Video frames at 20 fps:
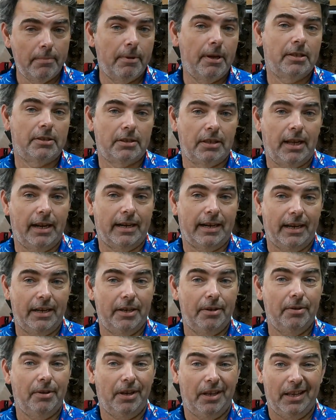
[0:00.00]
much like I
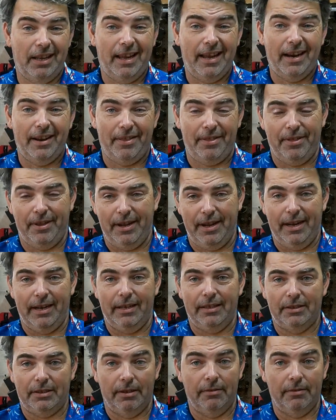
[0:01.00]
do a lot of things,